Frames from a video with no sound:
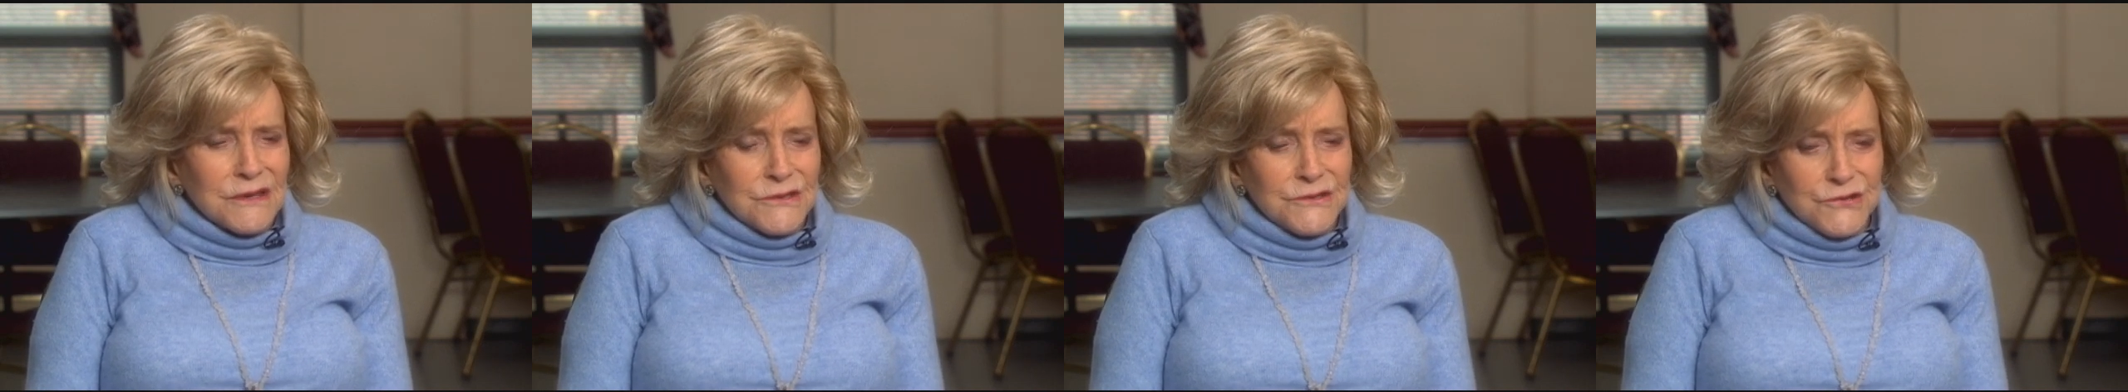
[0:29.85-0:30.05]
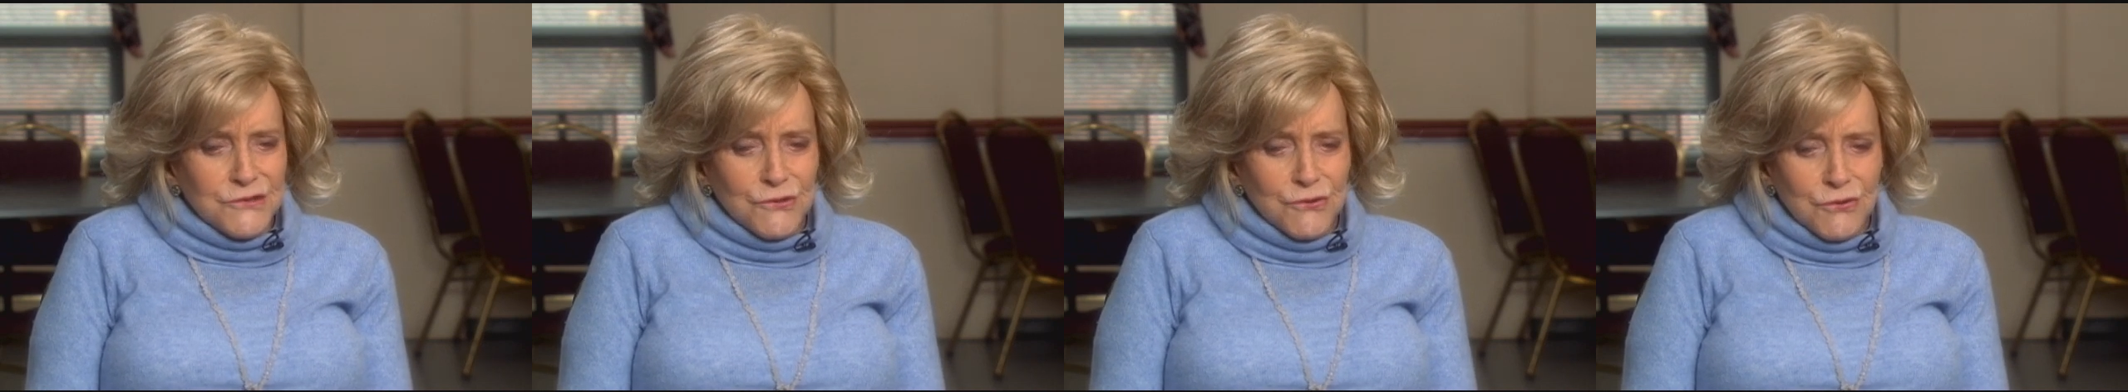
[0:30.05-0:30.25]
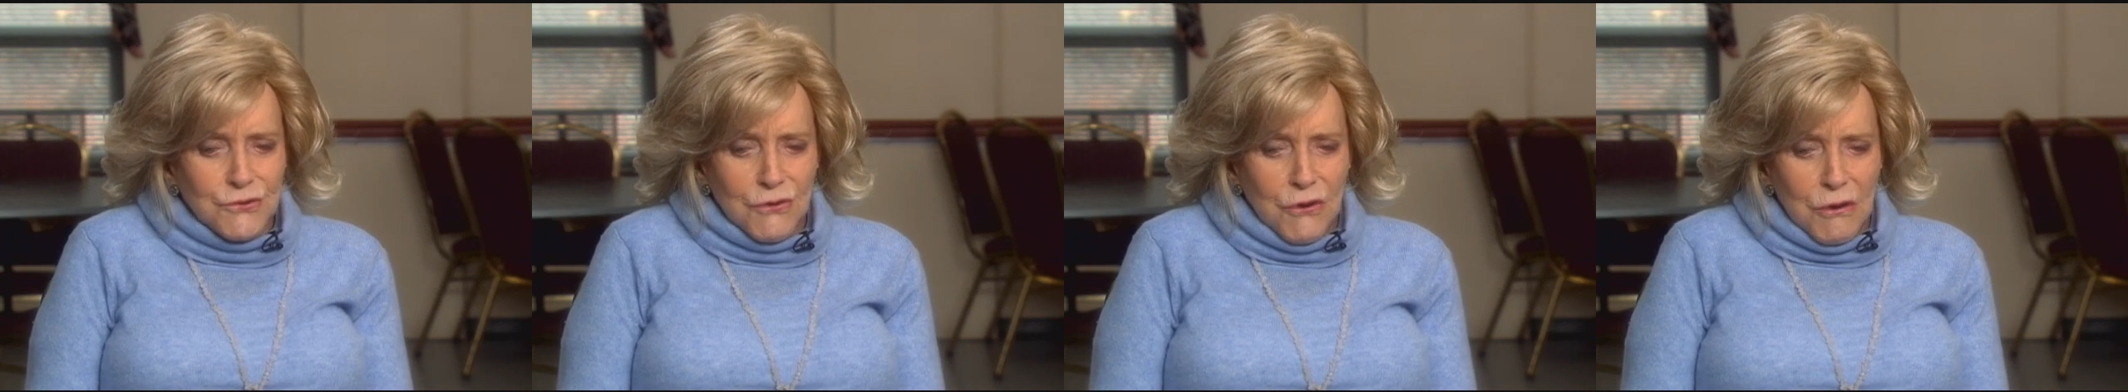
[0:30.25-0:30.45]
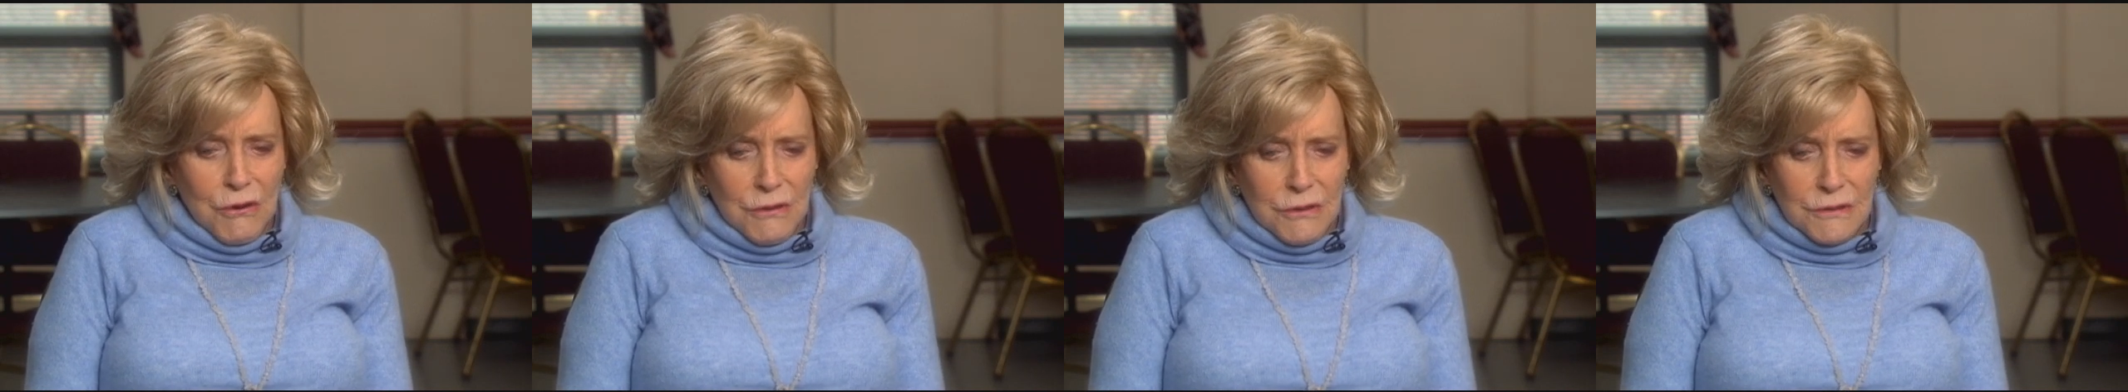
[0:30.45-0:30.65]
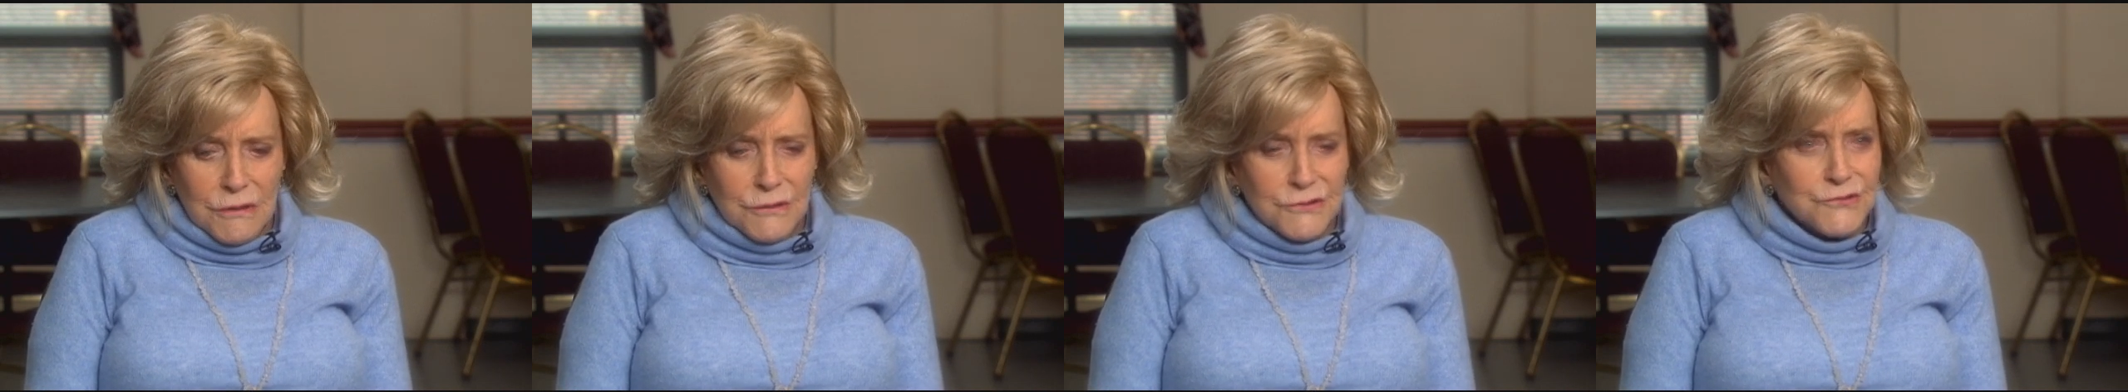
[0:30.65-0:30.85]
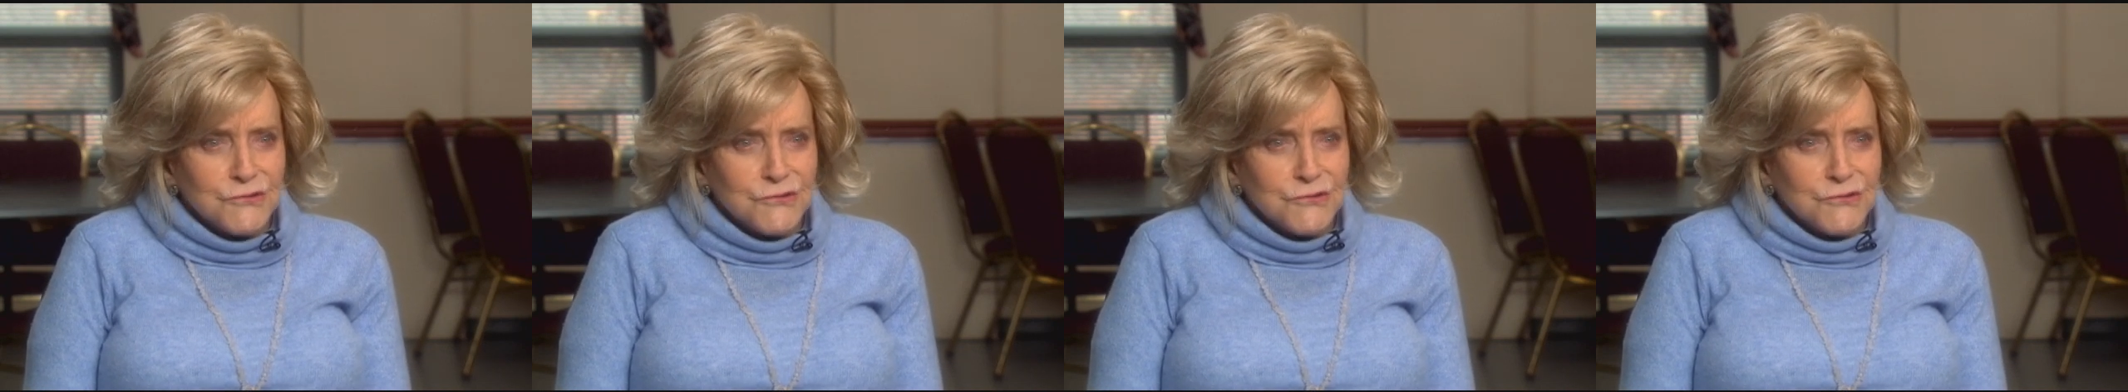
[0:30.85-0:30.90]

to a